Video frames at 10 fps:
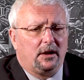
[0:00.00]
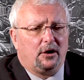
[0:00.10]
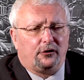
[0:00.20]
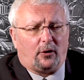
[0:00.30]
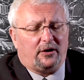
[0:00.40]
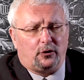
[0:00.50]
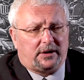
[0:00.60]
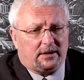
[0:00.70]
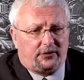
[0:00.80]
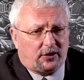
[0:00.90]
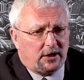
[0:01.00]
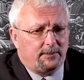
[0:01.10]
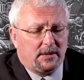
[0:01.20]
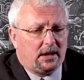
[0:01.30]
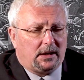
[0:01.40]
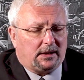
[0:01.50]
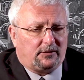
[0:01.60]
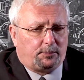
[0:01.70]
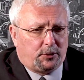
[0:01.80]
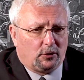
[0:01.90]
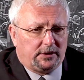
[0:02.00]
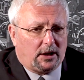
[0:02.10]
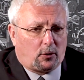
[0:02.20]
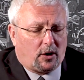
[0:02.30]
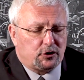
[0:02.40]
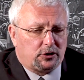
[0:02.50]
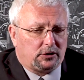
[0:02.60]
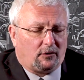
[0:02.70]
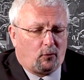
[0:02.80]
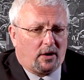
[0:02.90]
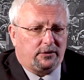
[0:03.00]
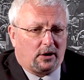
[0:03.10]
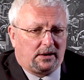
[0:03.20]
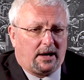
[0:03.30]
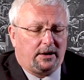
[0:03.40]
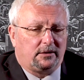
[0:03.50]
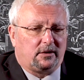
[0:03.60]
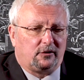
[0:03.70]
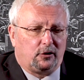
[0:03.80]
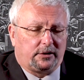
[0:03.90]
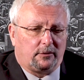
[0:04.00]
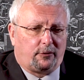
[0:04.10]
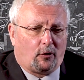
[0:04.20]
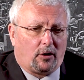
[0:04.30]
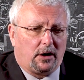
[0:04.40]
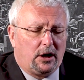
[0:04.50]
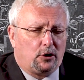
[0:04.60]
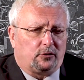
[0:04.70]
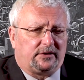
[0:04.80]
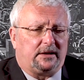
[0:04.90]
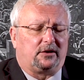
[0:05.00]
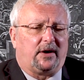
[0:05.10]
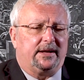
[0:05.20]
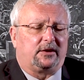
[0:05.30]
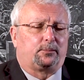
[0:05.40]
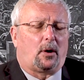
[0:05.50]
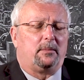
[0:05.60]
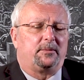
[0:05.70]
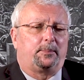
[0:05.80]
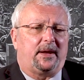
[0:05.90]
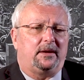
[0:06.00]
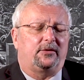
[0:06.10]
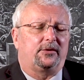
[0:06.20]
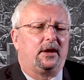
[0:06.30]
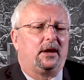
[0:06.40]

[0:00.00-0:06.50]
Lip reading: So as you can see, it's purely a question of what the client is looking for to satisfy this problem space,